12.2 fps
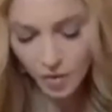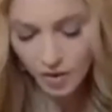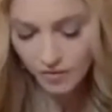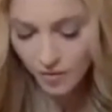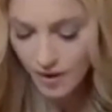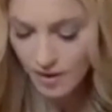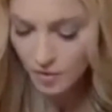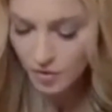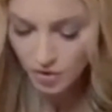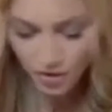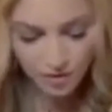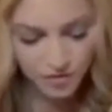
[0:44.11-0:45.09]
What advice
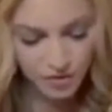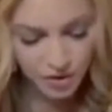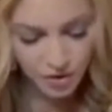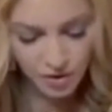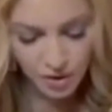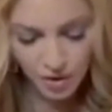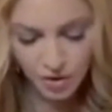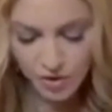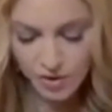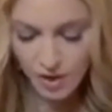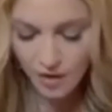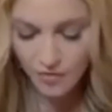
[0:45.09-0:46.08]
would you give to your
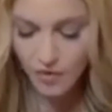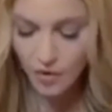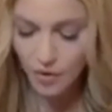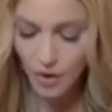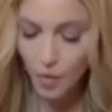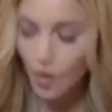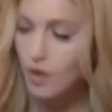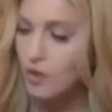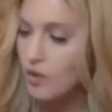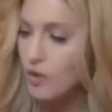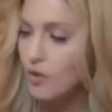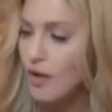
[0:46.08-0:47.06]
younger self knowing what
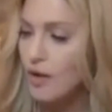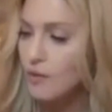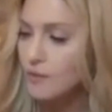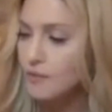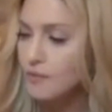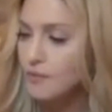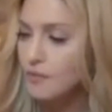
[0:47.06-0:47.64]
you know now?